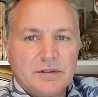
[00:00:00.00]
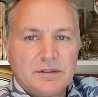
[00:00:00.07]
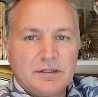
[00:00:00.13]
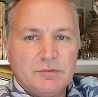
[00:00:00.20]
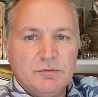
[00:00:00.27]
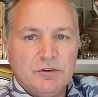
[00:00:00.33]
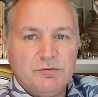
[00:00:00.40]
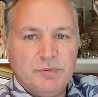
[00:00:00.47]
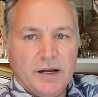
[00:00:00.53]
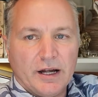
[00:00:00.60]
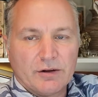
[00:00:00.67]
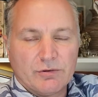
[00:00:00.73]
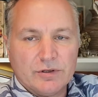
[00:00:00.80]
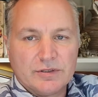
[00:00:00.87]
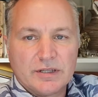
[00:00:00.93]
to move
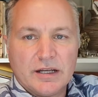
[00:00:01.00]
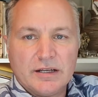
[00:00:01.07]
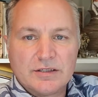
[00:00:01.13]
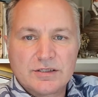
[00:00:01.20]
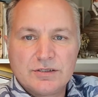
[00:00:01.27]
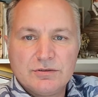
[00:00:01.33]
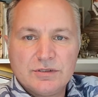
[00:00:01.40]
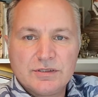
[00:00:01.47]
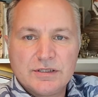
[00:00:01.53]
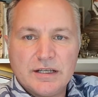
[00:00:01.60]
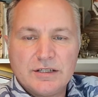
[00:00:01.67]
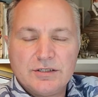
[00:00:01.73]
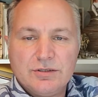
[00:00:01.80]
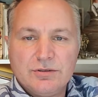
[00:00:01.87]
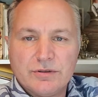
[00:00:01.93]
backwards. And as soon as they
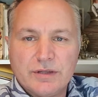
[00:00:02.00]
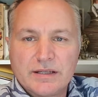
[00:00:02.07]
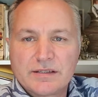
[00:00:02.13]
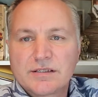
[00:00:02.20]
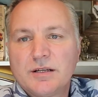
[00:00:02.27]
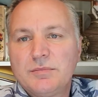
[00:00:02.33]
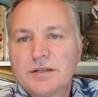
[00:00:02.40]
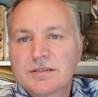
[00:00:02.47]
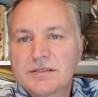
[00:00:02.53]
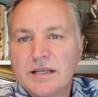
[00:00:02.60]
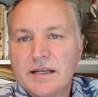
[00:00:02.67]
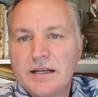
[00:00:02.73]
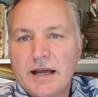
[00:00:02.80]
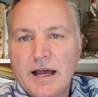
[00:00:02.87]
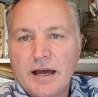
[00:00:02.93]
do, they
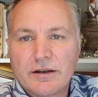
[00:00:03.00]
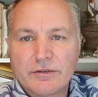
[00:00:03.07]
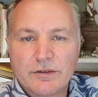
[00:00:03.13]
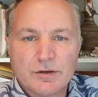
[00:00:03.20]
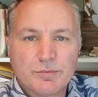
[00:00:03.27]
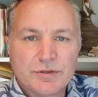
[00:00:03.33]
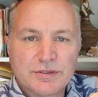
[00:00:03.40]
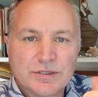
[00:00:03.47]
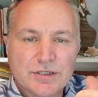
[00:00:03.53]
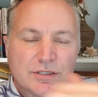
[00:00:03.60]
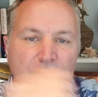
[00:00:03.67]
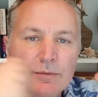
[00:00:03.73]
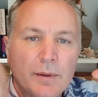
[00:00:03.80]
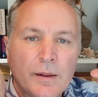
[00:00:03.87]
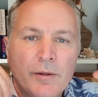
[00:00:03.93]
subluxate out of their
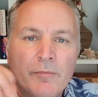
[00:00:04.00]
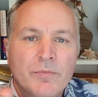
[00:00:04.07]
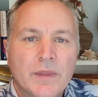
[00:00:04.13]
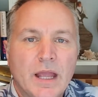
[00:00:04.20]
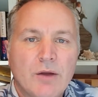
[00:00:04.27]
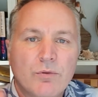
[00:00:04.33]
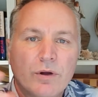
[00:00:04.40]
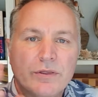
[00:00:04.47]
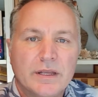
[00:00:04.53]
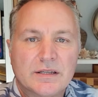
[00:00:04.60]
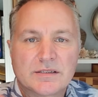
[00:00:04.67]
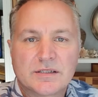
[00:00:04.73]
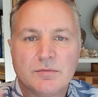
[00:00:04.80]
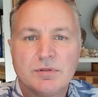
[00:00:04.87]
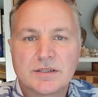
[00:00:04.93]
position, and when they
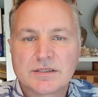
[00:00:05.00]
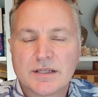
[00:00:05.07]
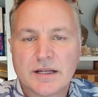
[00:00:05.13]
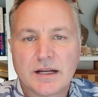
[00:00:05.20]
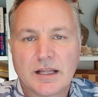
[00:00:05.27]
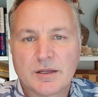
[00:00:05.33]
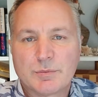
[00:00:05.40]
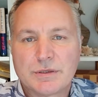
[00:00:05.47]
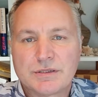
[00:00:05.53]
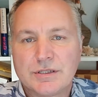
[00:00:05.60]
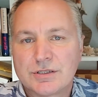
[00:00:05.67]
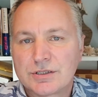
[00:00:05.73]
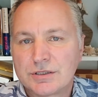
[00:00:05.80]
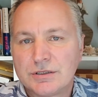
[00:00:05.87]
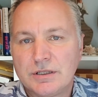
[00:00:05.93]
subluxate out of the
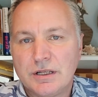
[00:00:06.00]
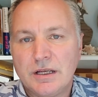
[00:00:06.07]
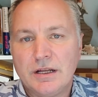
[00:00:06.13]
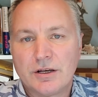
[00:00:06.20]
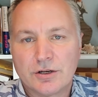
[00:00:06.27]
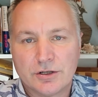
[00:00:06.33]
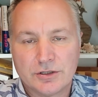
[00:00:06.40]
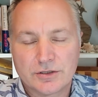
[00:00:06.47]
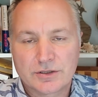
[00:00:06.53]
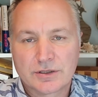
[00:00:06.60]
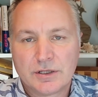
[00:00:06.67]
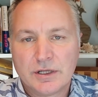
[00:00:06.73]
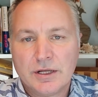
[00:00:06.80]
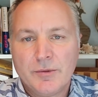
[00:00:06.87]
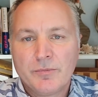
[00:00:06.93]
position, it hurts.
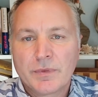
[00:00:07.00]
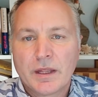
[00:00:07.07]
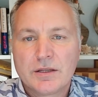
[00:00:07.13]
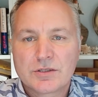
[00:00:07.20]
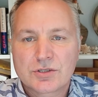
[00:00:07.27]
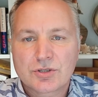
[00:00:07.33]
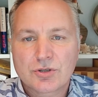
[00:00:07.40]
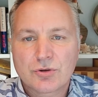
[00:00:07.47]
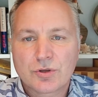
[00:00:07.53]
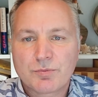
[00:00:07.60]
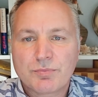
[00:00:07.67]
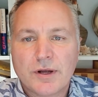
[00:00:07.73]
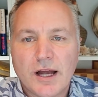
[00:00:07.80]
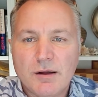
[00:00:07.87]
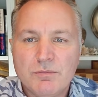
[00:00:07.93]
And so the
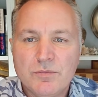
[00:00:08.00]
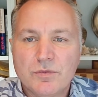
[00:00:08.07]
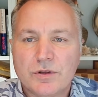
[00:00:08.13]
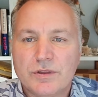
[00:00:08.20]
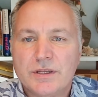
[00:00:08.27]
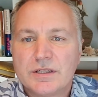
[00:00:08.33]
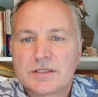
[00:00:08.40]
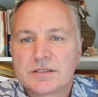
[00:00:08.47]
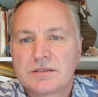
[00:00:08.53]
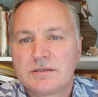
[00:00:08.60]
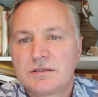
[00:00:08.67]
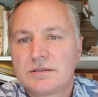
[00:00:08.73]
problem with this